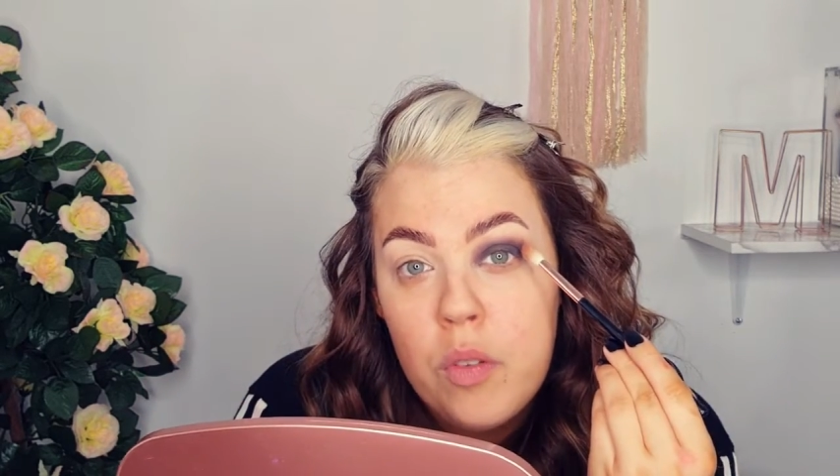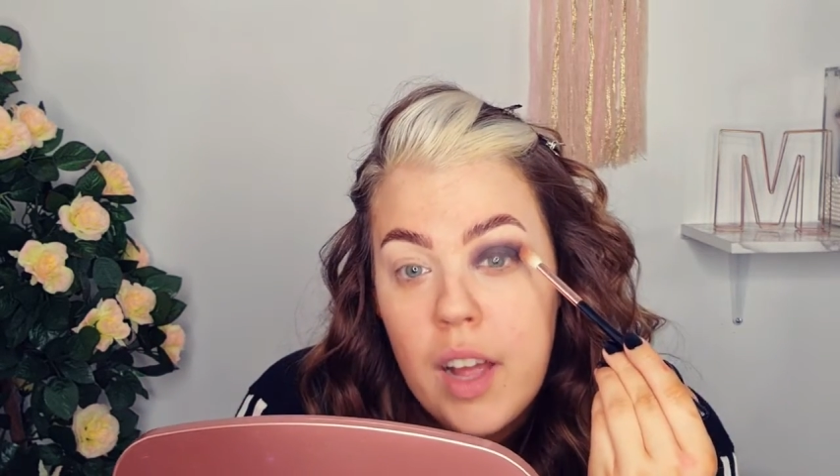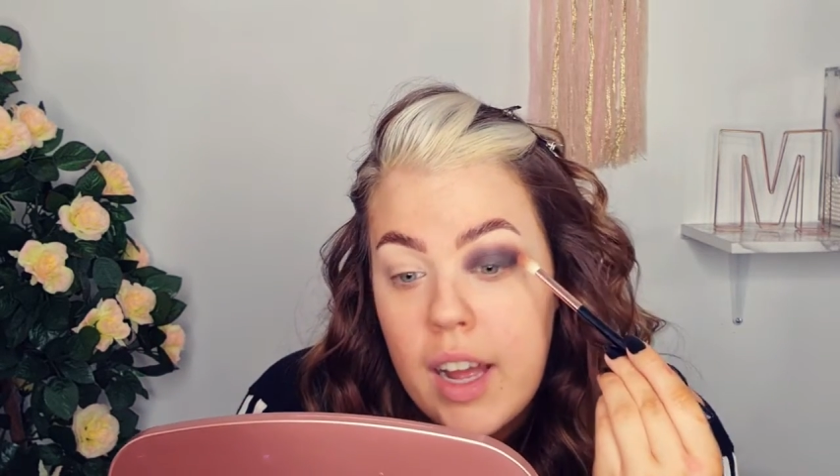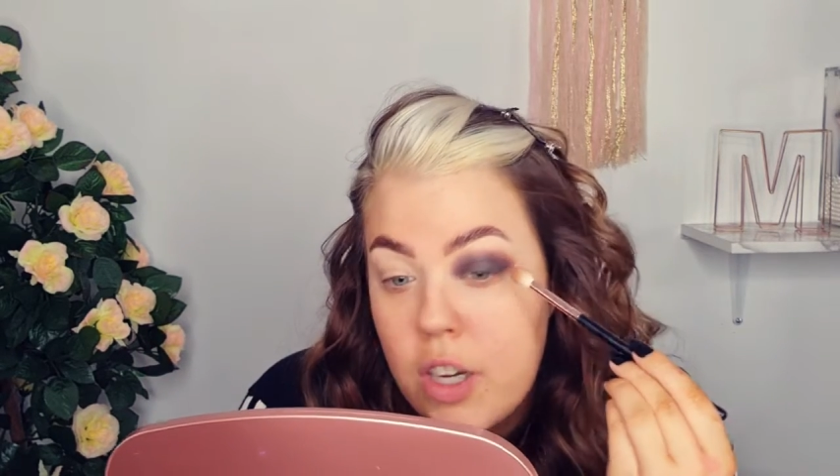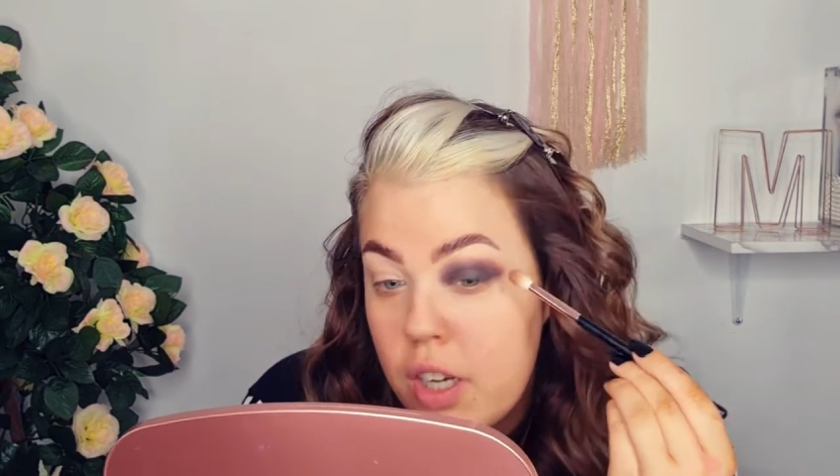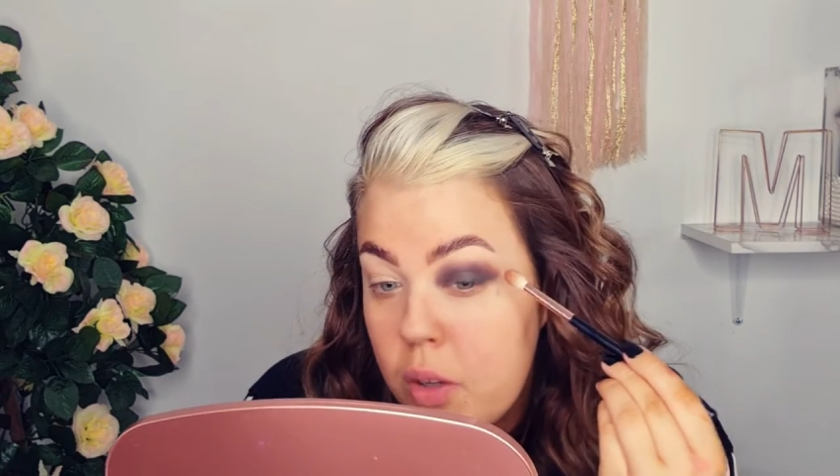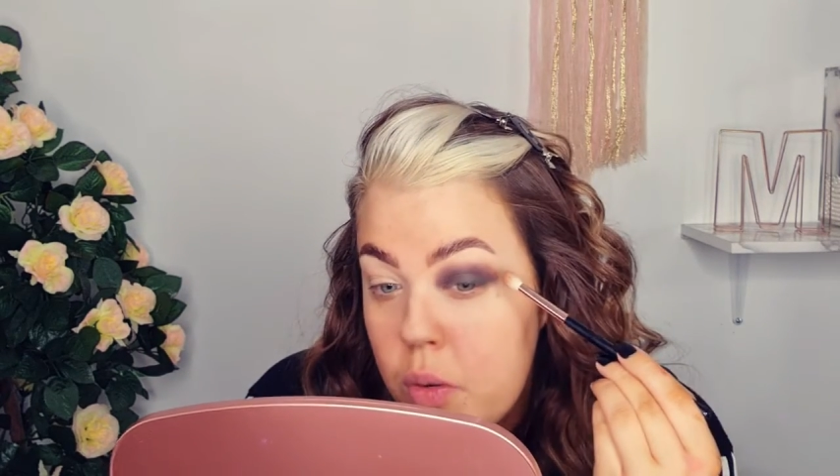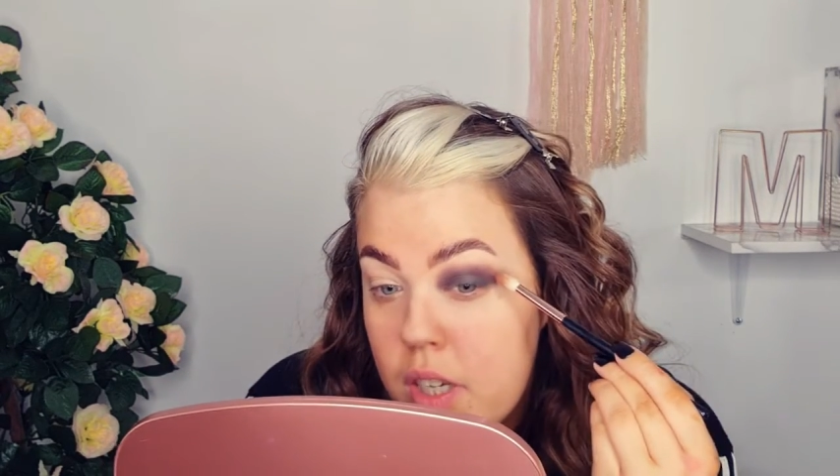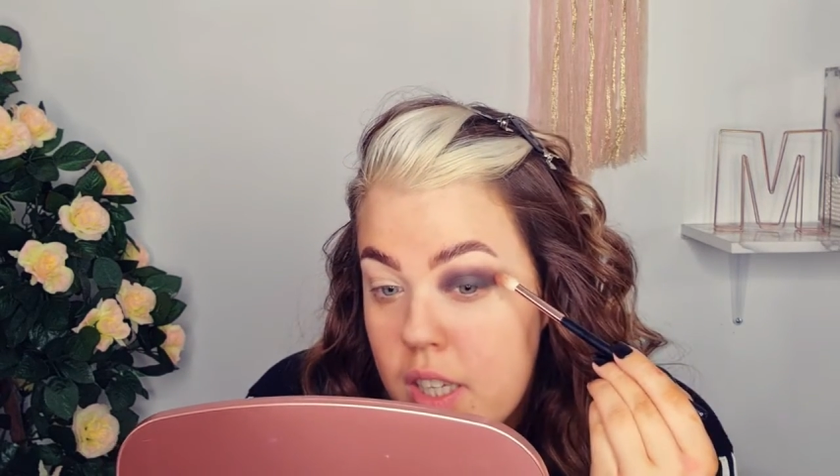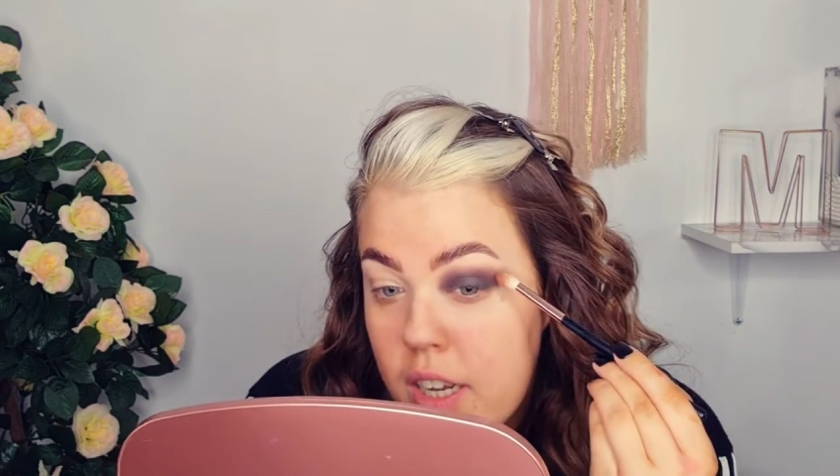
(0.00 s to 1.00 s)
the eyeshadow
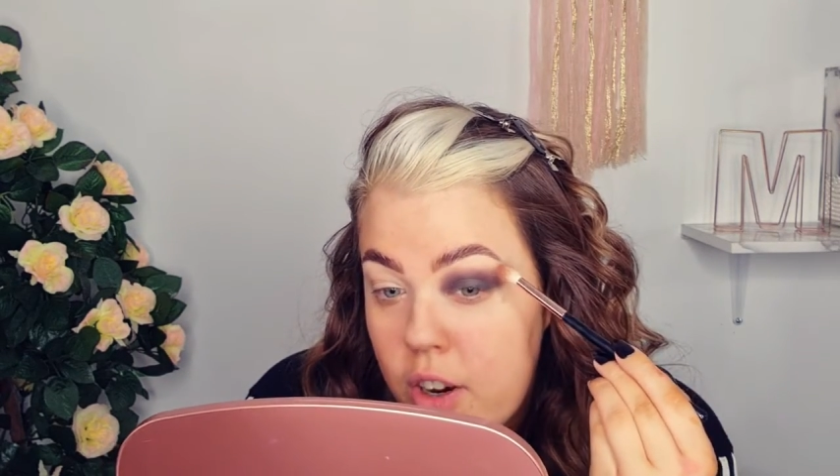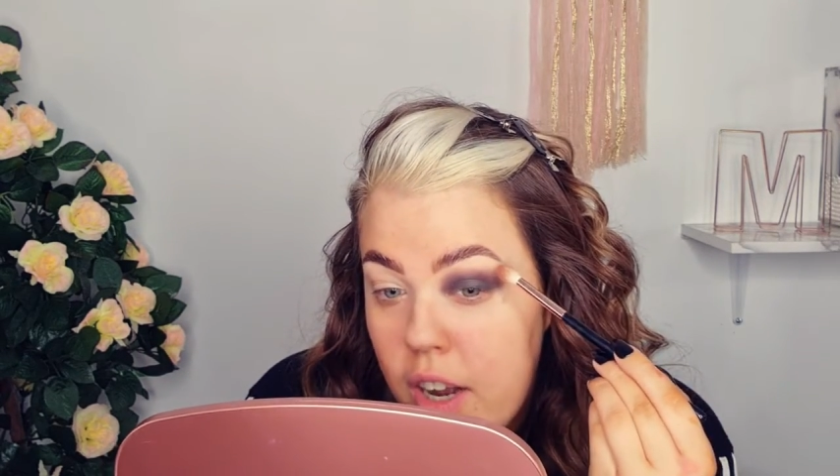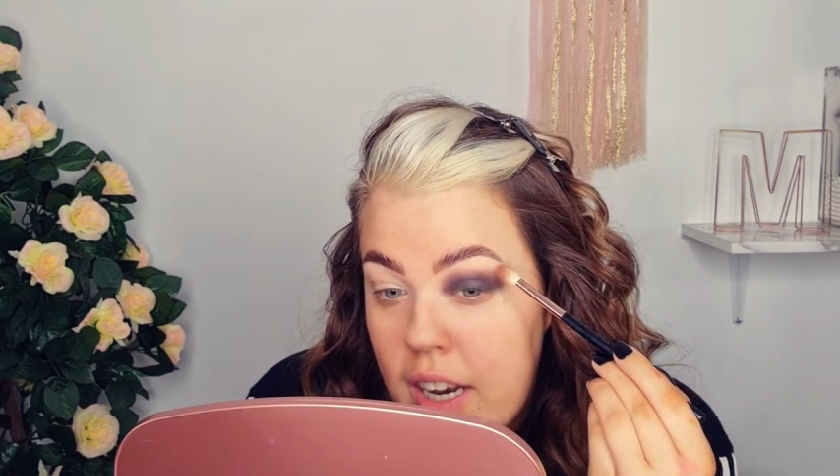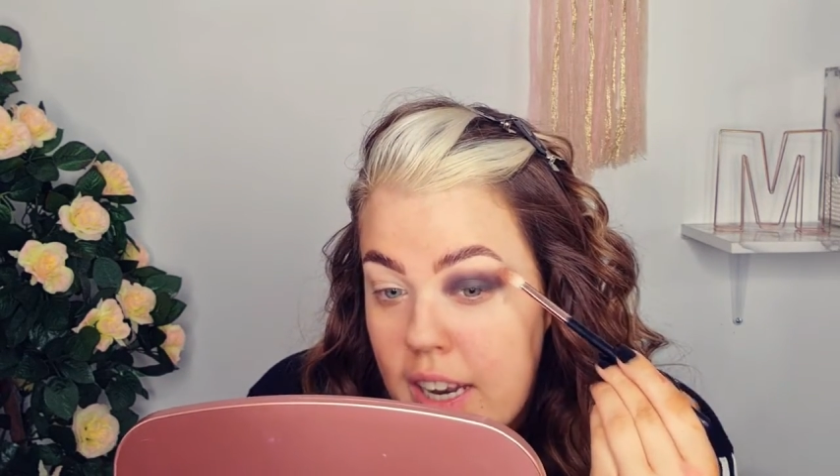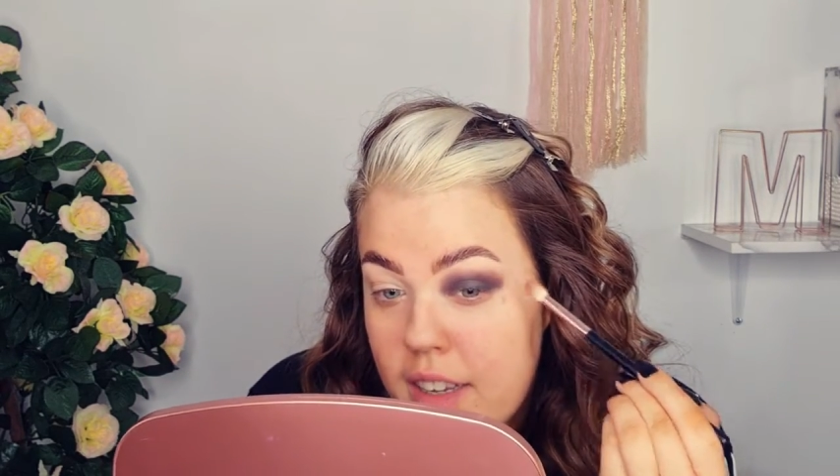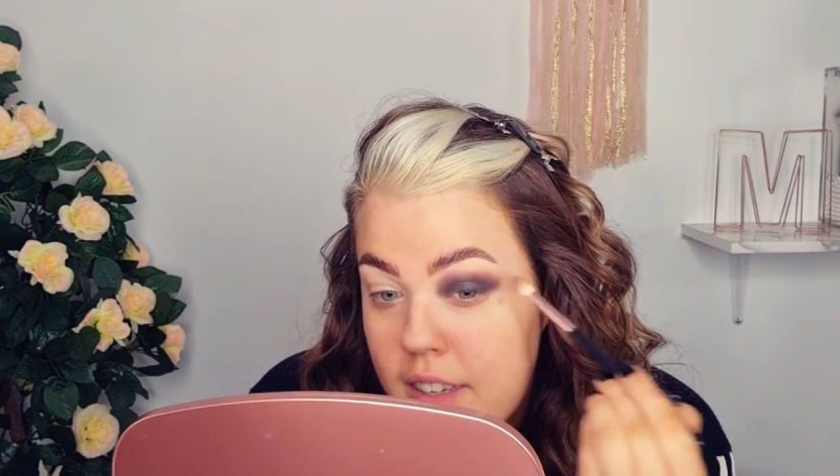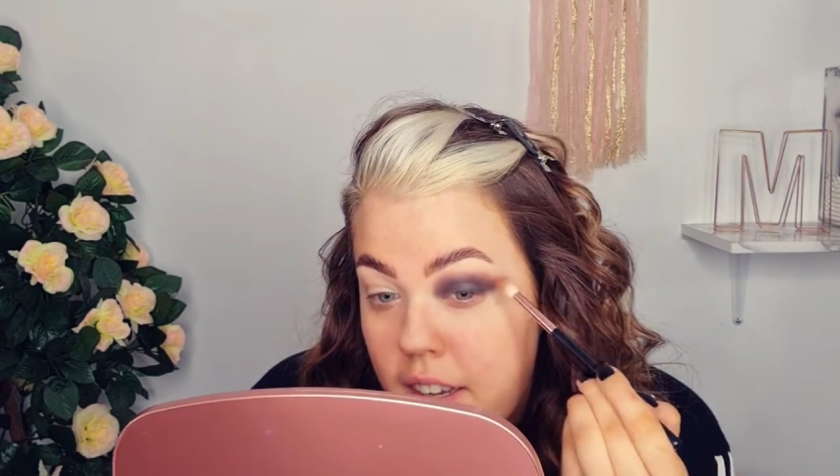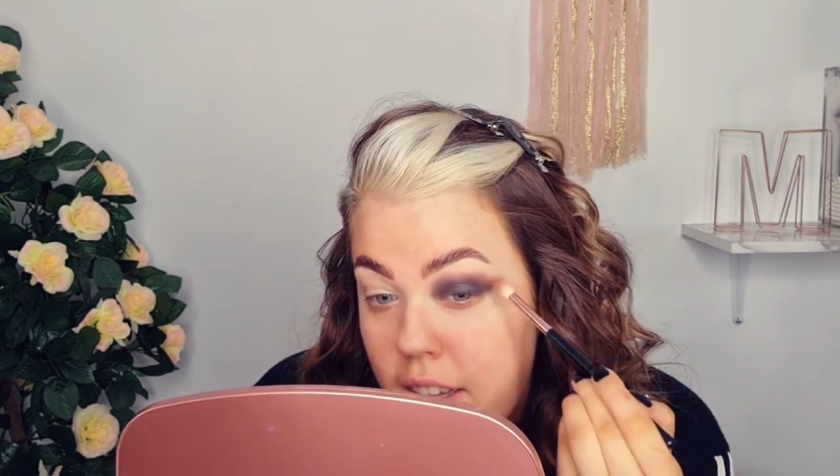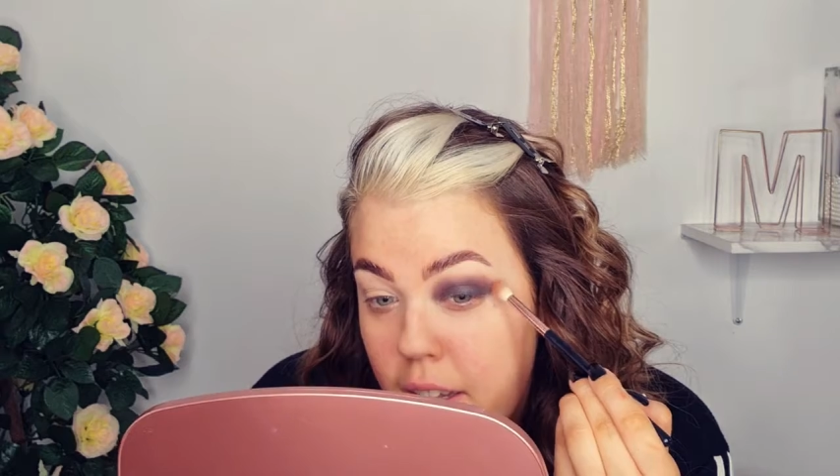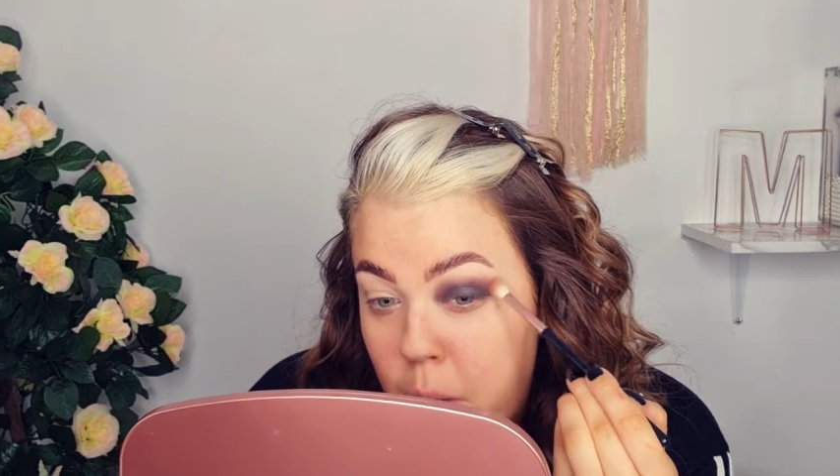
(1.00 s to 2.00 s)
that's there and then
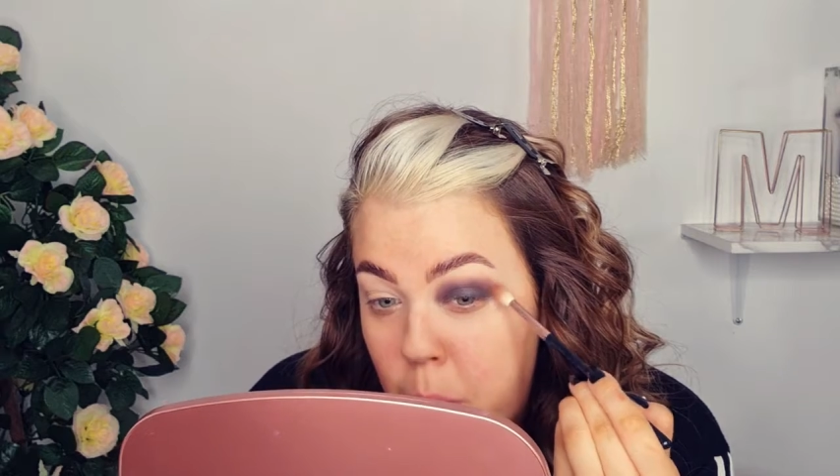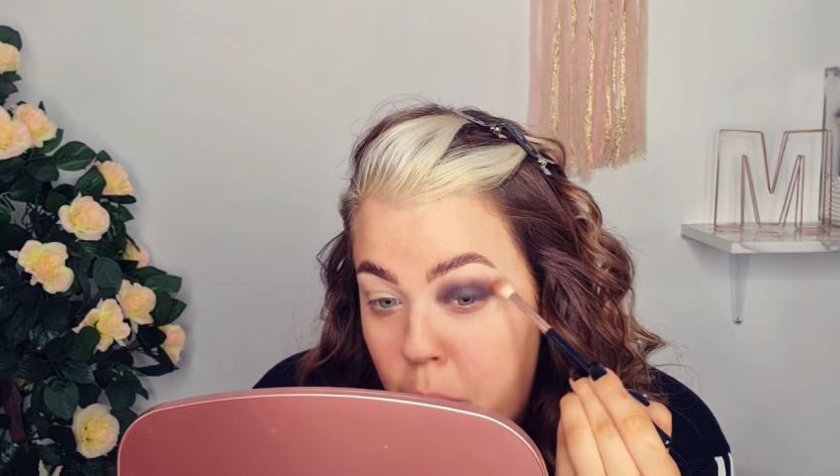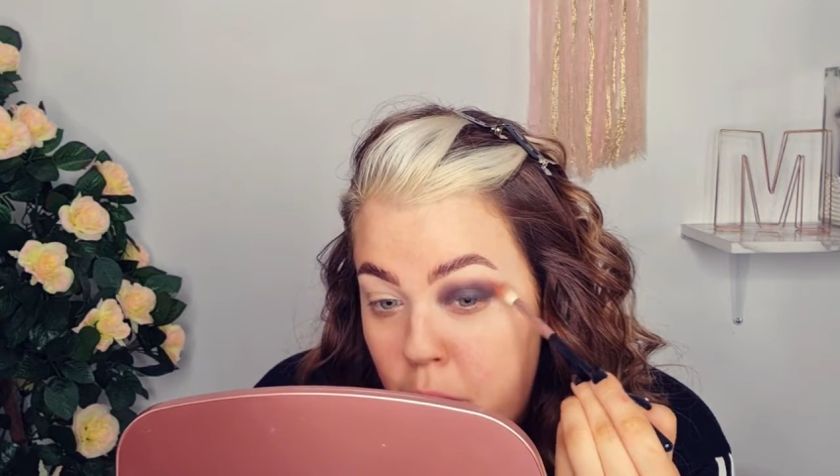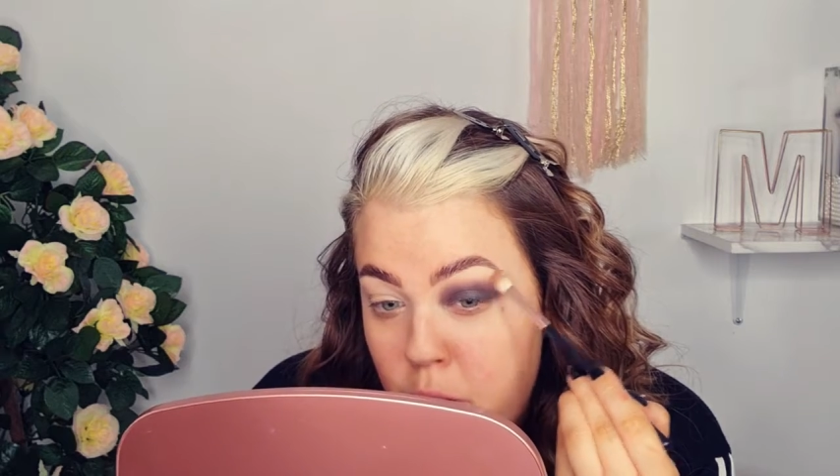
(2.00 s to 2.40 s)
slightly above,